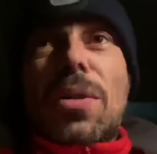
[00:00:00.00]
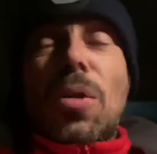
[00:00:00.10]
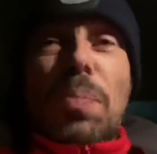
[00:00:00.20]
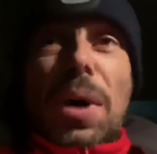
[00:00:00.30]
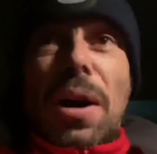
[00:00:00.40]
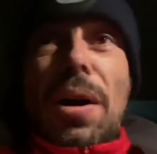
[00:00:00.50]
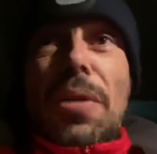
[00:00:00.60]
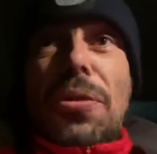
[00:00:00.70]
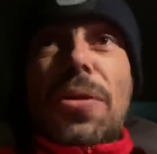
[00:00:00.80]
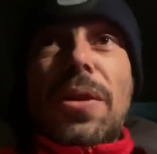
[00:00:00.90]
or a
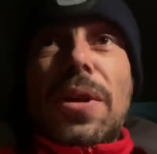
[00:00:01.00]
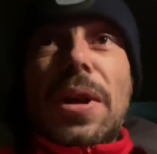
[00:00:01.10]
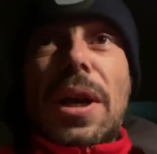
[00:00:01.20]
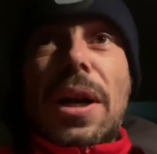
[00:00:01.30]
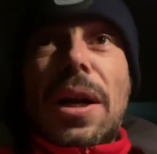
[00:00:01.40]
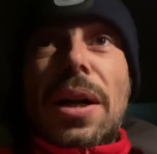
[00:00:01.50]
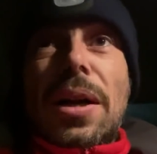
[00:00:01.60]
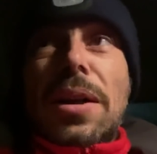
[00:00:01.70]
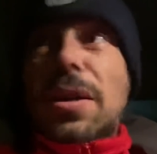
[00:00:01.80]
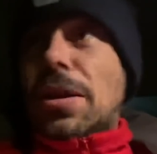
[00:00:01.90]
bath, uh,
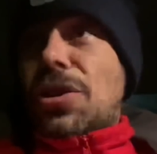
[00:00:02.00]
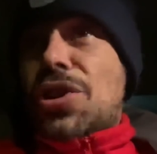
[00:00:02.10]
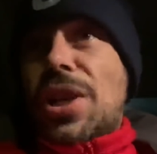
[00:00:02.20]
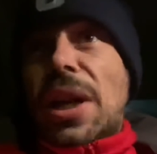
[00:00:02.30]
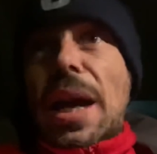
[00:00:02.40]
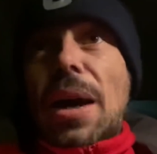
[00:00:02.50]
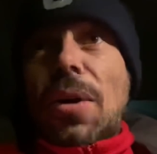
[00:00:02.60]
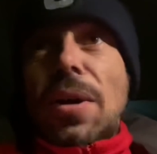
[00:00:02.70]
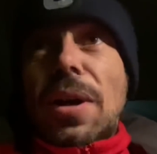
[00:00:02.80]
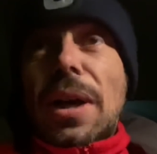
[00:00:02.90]
chill out,
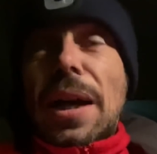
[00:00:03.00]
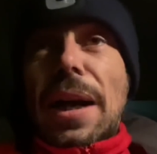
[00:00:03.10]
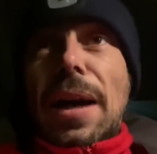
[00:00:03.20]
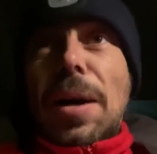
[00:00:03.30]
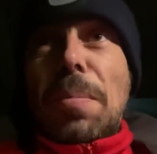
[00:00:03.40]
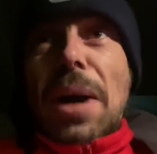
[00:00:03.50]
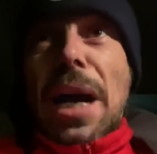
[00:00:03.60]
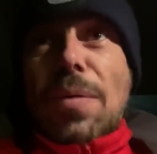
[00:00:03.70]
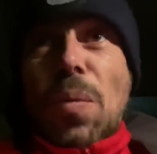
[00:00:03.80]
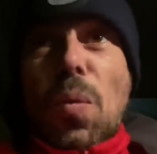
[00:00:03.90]
um,
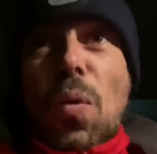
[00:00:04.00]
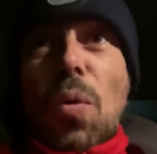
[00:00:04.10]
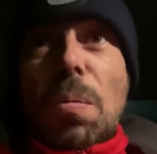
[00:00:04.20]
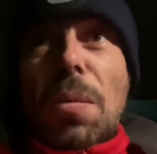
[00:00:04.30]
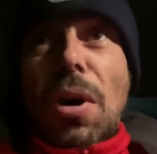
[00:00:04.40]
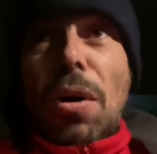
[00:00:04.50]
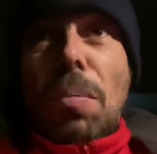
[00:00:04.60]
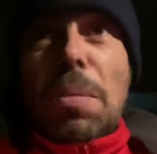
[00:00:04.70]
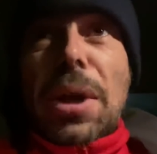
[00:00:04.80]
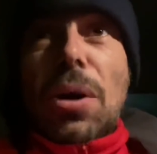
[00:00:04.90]
have a warm, hot
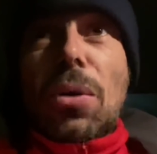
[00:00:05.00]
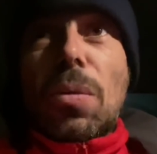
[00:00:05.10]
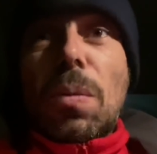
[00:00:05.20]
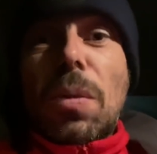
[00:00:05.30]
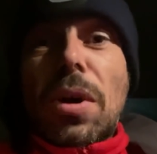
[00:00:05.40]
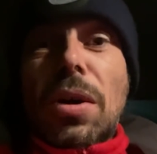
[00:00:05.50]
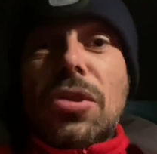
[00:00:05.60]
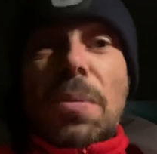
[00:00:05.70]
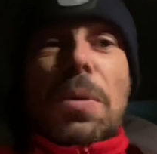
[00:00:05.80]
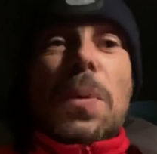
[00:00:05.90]
meal,
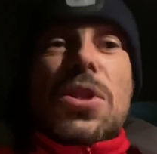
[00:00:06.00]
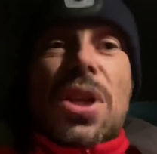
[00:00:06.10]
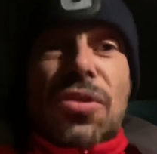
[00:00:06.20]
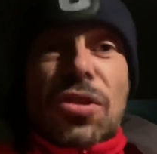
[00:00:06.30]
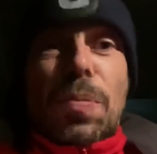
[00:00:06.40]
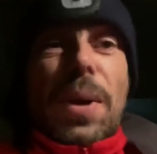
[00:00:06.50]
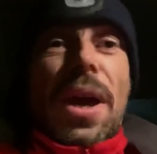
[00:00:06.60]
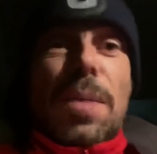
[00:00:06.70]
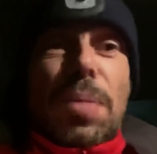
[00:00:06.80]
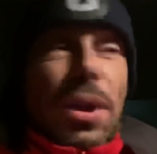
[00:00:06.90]
something which isn't
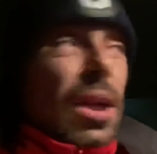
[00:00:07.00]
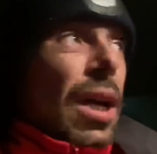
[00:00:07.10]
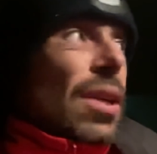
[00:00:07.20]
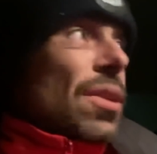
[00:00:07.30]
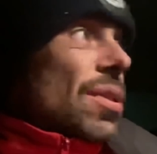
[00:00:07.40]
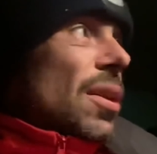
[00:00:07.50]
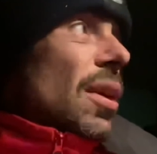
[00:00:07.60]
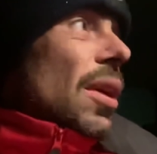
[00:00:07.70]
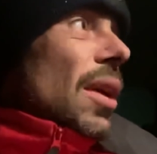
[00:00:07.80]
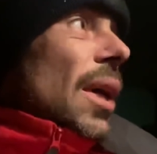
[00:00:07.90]
spaghetti bolognese
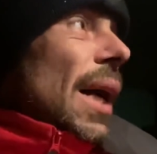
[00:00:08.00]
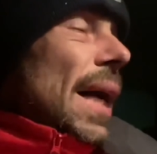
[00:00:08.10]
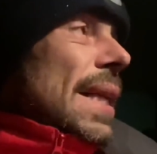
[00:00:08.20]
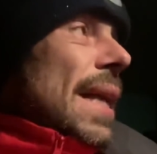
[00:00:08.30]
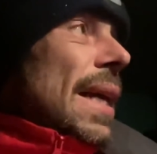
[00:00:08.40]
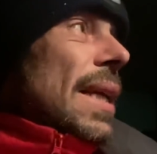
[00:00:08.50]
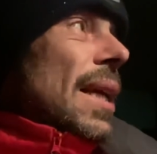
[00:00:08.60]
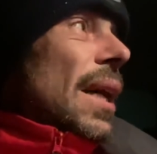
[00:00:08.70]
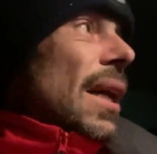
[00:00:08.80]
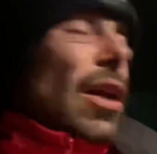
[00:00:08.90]
and then
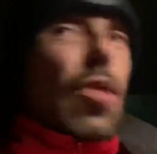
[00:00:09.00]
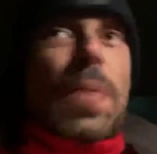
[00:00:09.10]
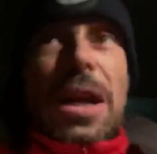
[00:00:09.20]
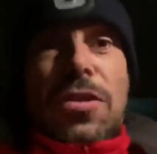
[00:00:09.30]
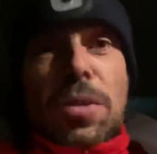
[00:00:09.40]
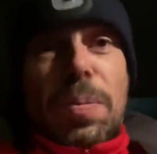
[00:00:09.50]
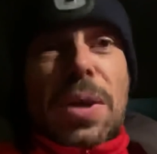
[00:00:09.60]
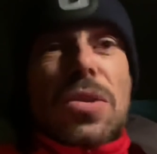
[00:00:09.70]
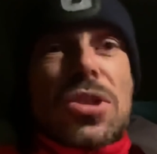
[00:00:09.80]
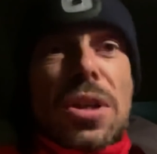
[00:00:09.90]
uh, go back to the
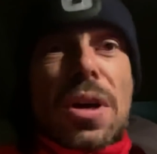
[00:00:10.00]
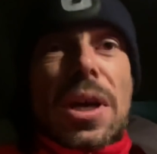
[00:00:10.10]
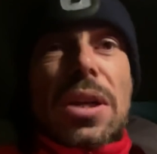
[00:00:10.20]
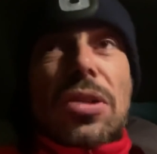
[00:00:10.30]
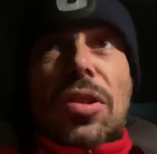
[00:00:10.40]
boat tonight.